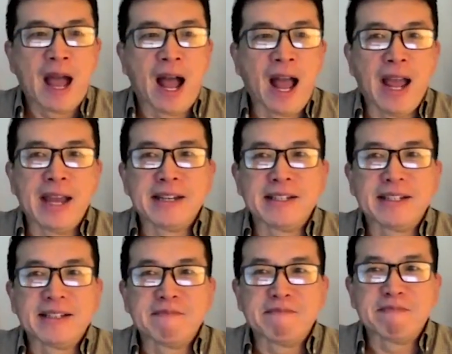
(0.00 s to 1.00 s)

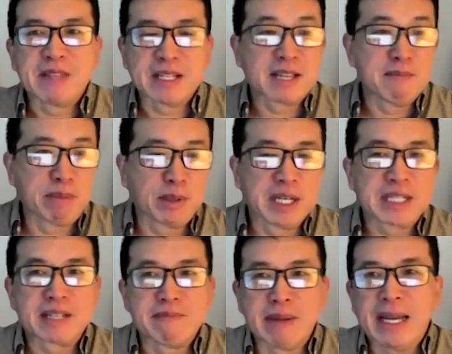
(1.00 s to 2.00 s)
And the simplest
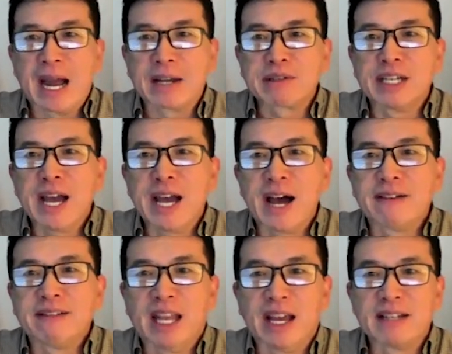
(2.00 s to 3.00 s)
may actually have
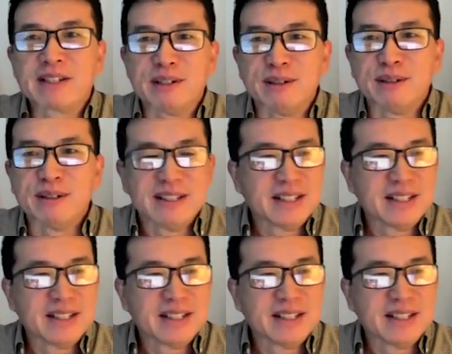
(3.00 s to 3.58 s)
led to